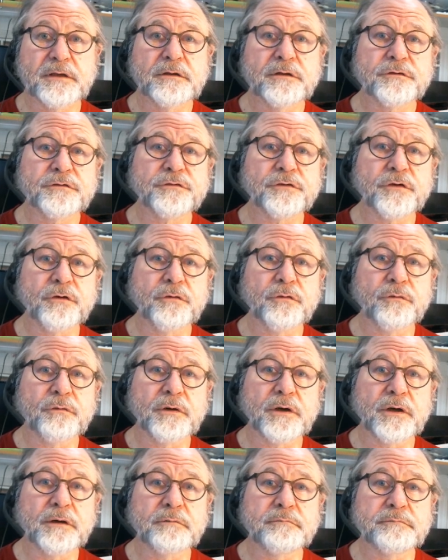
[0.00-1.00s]

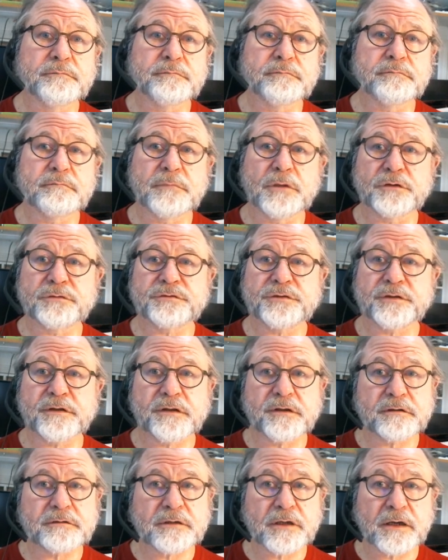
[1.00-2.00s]
So most of
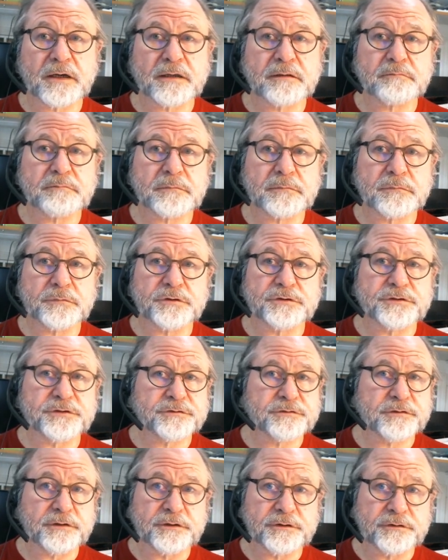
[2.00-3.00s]
the time, we're
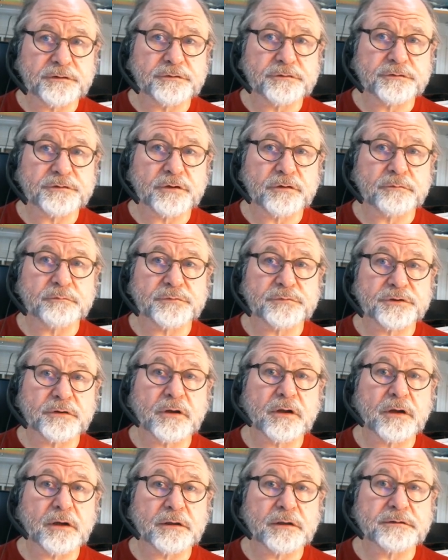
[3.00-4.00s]
just going to use Ohm's
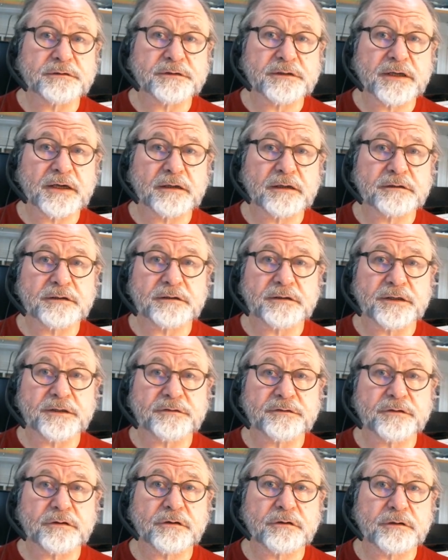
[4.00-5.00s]
law to
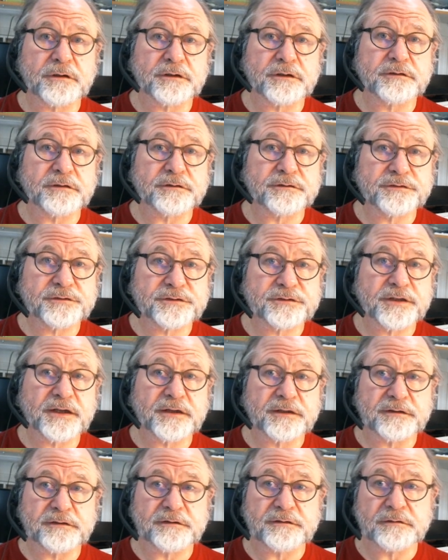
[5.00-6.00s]
calculate the current
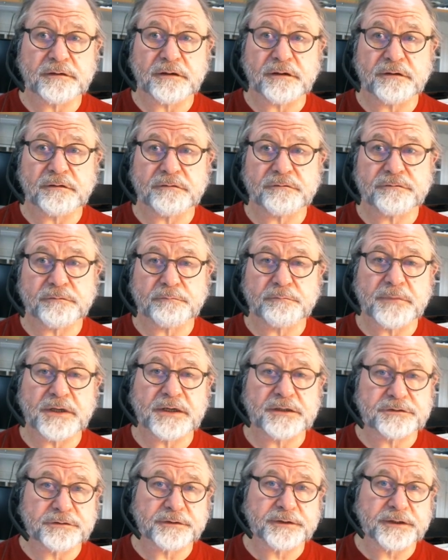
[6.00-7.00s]
instead of
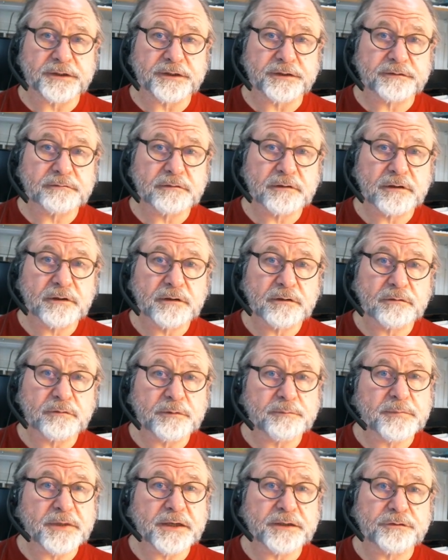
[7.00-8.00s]
measuring it.
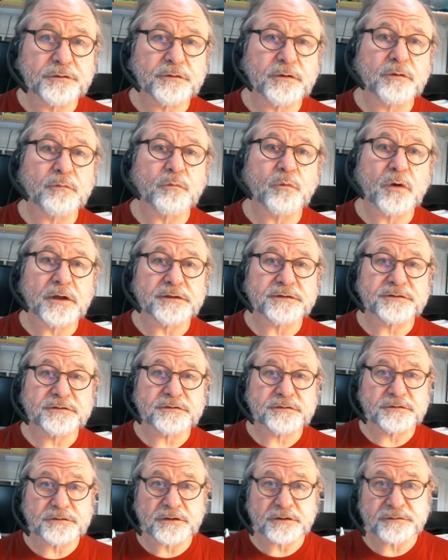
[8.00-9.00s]
We may do it
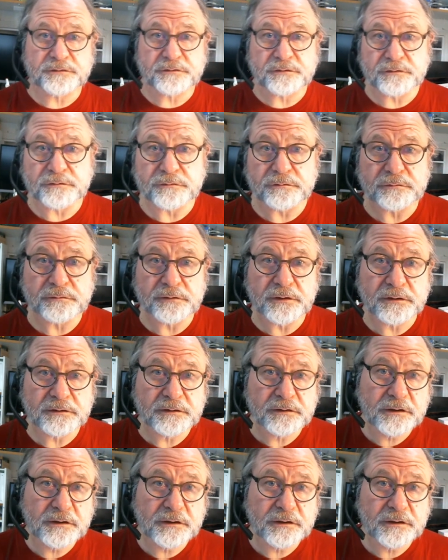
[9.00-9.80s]
once just to